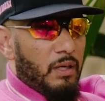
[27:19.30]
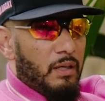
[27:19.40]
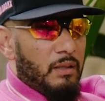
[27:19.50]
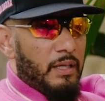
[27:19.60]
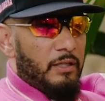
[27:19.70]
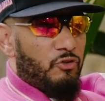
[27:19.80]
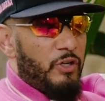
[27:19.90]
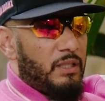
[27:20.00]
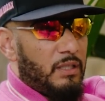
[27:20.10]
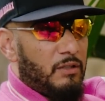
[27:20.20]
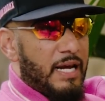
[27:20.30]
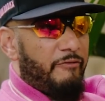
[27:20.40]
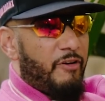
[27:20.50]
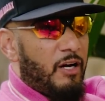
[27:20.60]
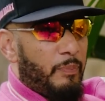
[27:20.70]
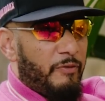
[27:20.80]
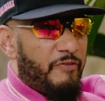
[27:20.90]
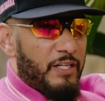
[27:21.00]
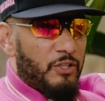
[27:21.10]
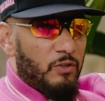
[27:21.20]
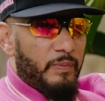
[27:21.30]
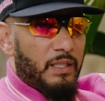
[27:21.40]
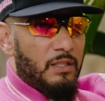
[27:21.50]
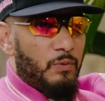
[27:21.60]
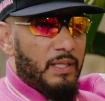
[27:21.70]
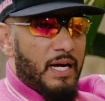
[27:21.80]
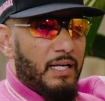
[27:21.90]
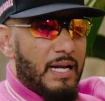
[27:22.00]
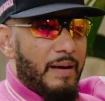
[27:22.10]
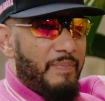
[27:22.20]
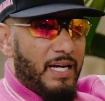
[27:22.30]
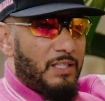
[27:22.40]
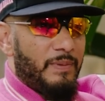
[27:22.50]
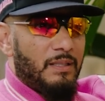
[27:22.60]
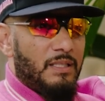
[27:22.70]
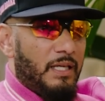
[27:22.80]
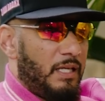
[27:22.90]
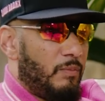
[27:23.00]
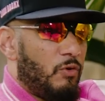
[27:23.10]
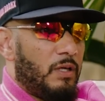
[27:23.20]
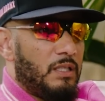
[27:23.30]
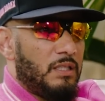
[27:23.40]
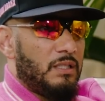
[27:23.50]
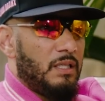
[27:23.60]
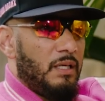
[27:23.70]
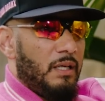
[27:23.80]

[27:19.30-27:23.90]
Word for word: and and treat this like very professional because we're not in our basements anymore. This is